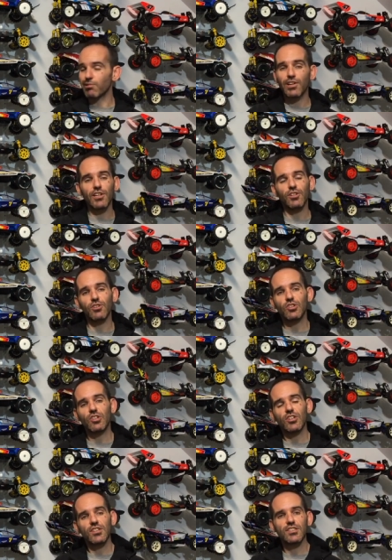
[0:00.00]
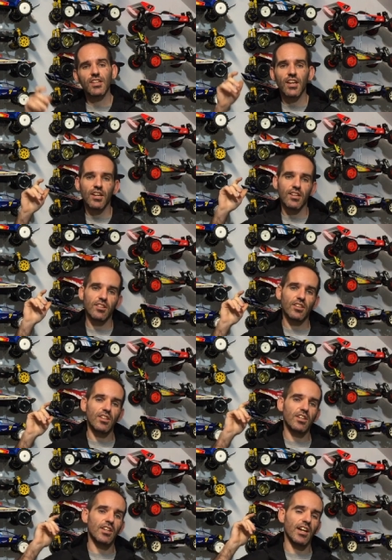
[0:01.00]
bringing you guys
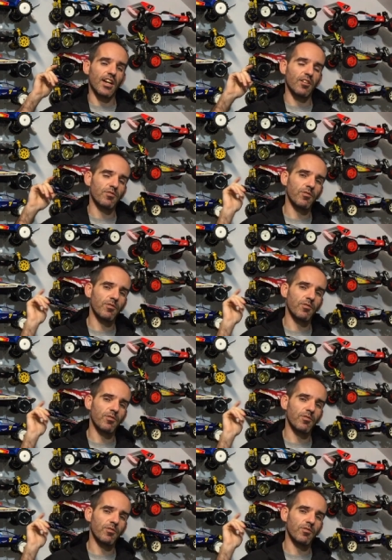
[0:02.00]
the uh,